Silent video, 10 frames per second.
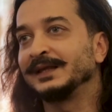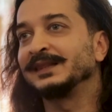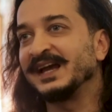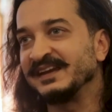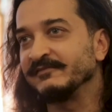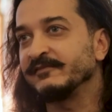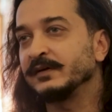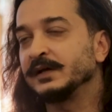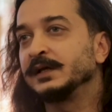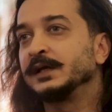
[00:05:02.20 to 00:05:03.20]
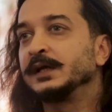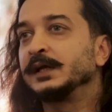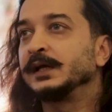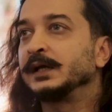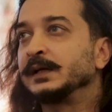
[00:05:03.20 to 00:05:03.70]
live.
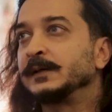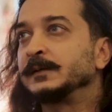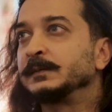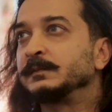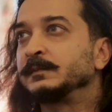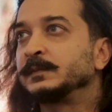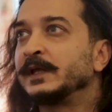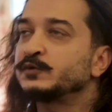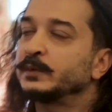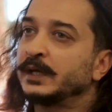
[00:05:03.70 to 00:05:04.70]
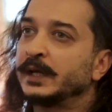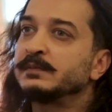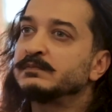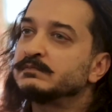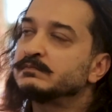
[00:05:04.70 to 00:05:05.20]
That's when
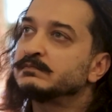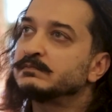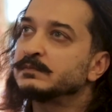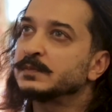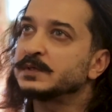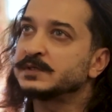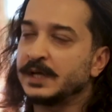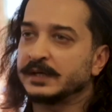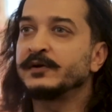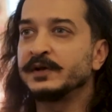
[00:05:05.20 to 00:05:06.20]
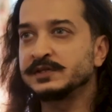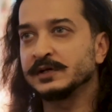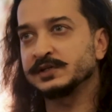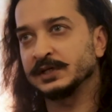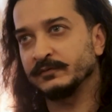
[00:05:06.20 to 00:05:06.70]
I started
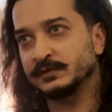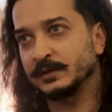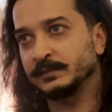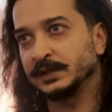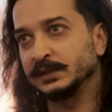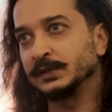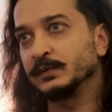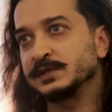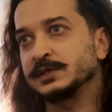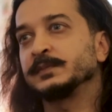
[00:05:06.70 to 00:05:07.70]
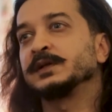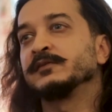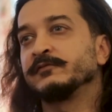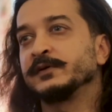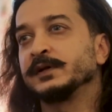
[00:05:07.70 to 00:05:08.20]
researching for something new and something
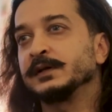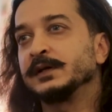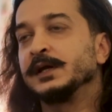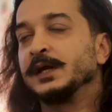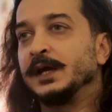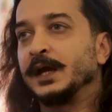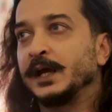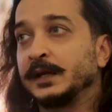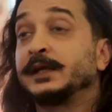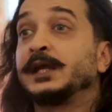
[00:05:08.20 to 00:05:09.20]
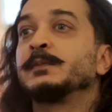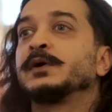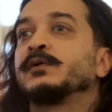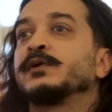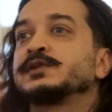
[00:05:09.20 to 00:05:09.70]
different. And I came
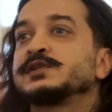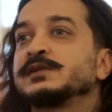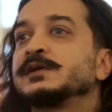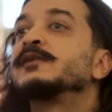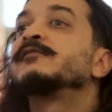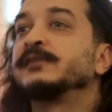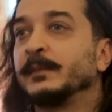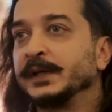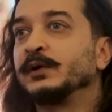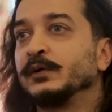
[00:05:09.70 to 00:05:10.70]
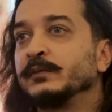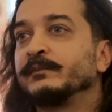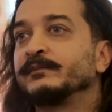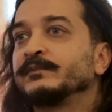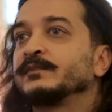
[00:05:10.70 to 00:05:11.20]
across flamenco,
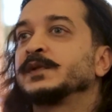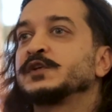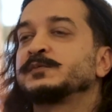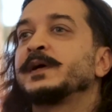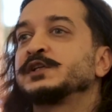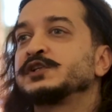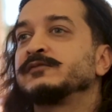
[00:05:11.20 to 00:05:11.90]
the Spanish